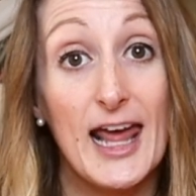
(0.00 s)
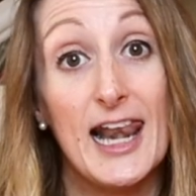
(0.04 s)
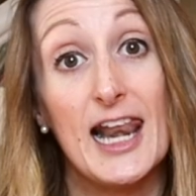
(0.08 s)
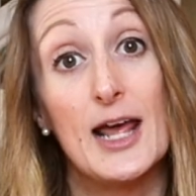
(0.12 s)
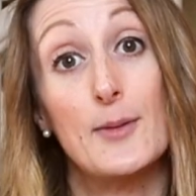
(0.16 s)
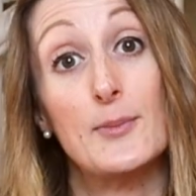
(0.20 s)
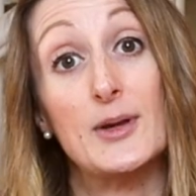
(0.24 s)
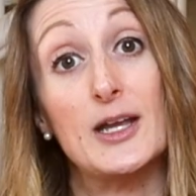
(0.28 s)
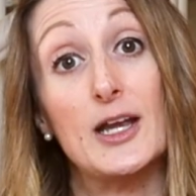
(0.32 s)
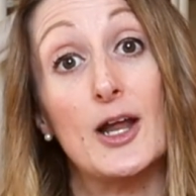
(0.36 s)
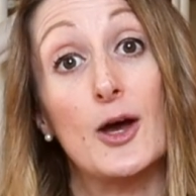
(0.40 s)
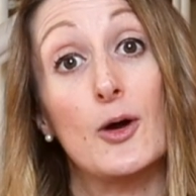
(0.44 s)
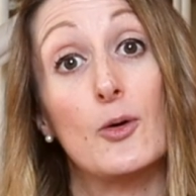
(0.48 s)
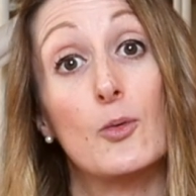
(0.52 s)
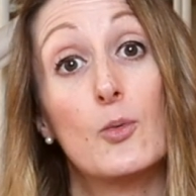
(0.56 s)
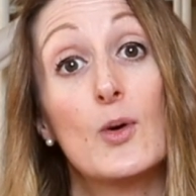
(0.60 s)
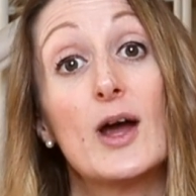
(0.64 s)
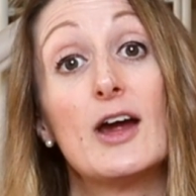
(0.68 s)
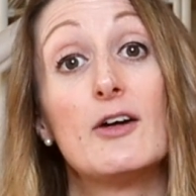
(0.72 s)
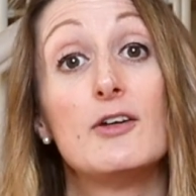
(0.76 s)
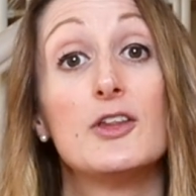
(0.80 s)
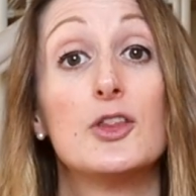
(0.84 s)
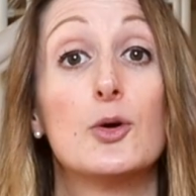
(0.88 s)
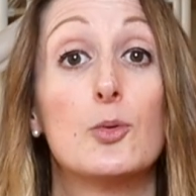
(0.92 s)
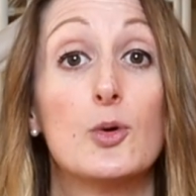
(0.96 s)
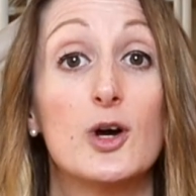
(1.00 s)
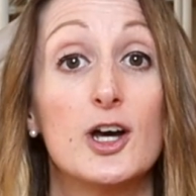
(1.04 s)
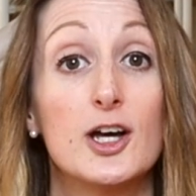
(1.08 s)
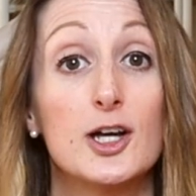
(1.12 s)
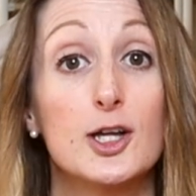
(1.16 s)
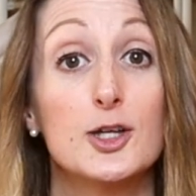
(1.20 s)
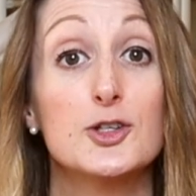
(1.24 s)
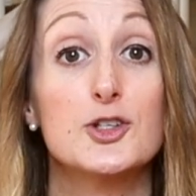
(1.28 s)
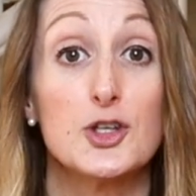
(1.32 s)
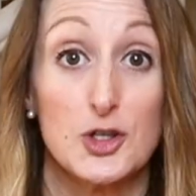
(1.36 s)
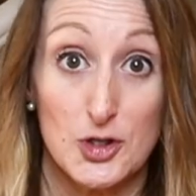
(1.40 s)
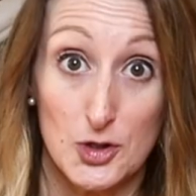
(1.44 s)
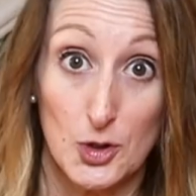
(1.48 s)
and let me know where in the
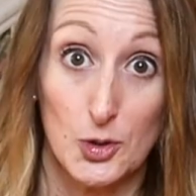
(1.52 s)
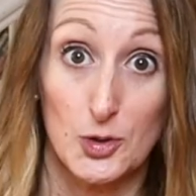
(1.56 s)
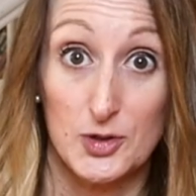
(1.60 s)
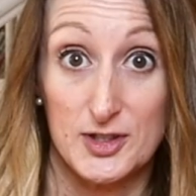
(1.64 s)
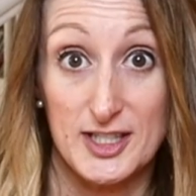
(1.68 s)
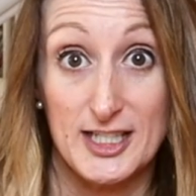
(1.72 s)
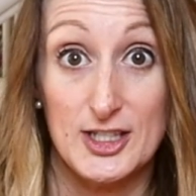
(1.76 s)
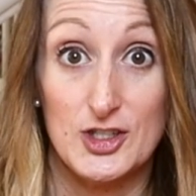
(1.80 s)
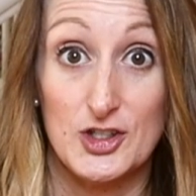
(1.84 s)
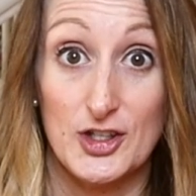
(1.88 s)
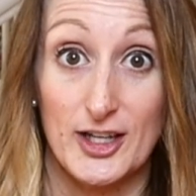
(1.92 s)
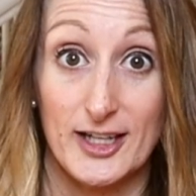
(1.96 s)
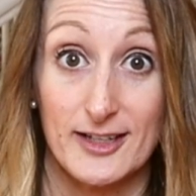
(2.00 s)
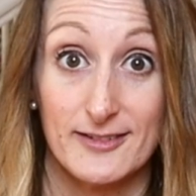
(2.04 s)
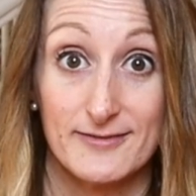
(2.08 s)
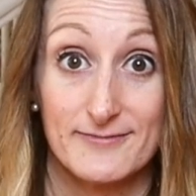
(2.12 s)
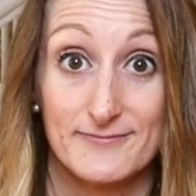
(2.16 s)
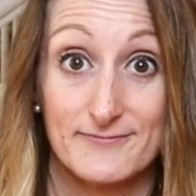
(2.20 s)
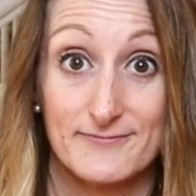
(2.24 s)
world you're teaching.